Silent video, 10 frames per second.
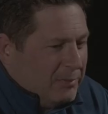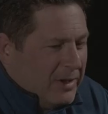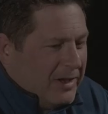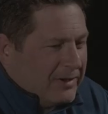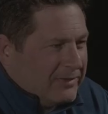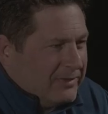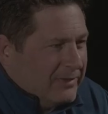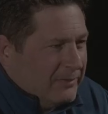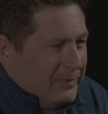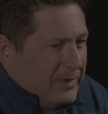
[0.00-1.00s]
like a
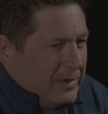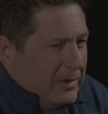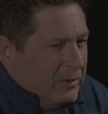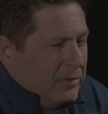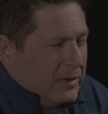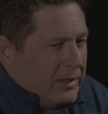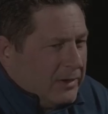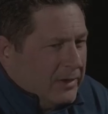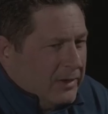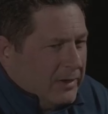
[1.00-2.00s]
box, you know,
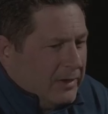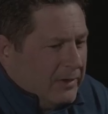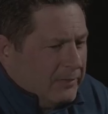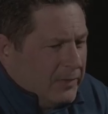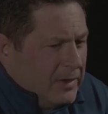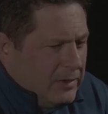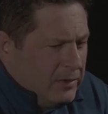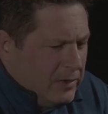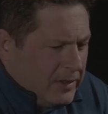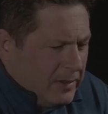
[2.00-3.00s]
like a. Uh,
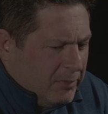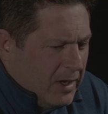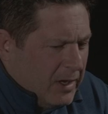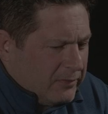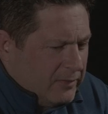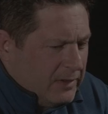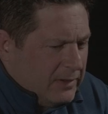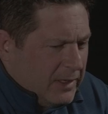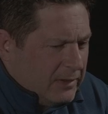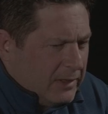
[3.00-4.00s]
you know, you get a box and
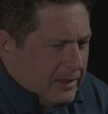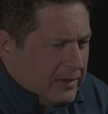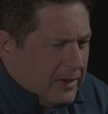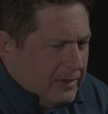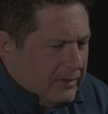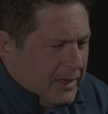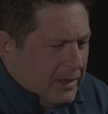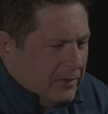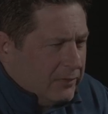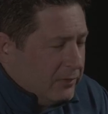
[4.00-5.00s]
they like like cut it
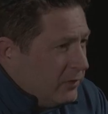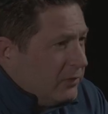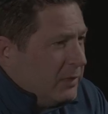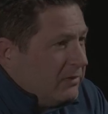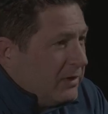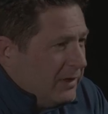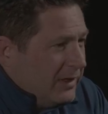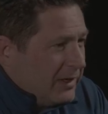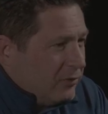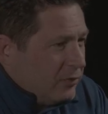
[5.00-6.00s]
down, so it's just
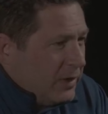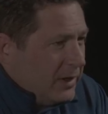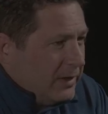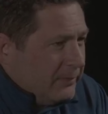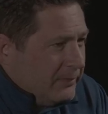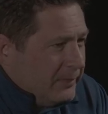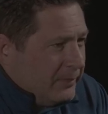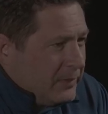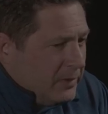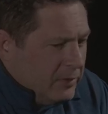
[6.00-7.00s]
basically like a tray.
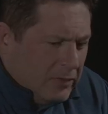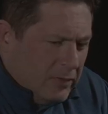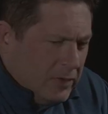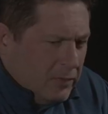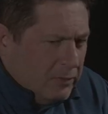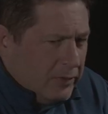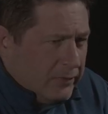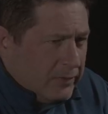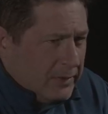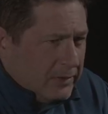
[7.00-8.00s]
Mm-hmm. You know, and then we
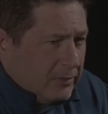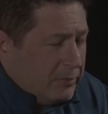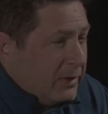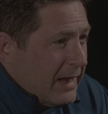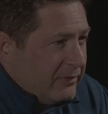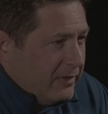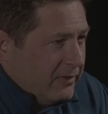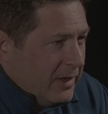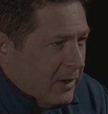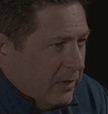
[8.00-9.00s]
put some like some
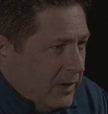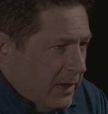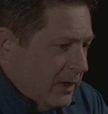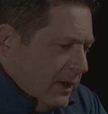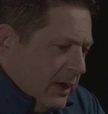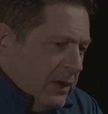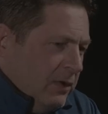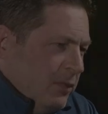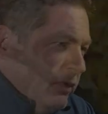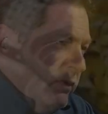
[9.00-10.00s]
plastic down,
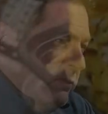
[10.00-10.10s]
and then we